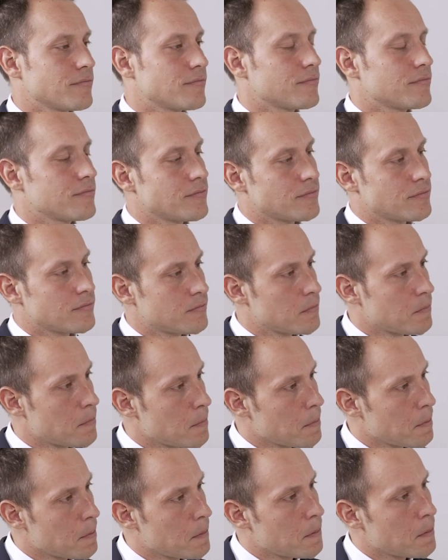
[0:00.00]

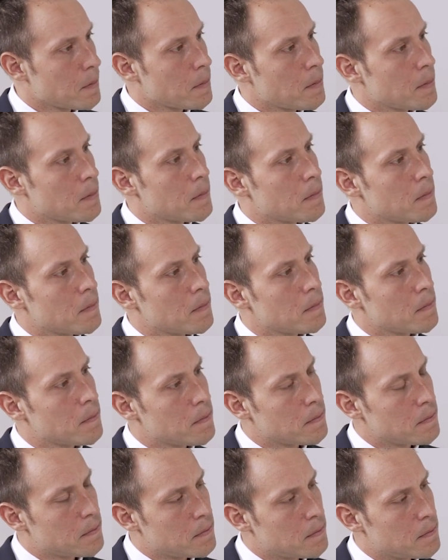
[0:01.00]

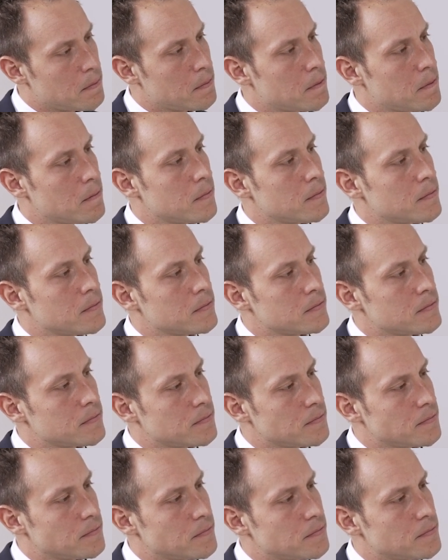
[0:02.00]

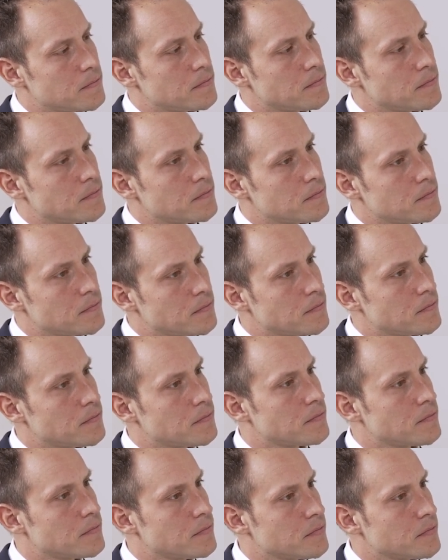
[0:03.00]
This person isn't speaking.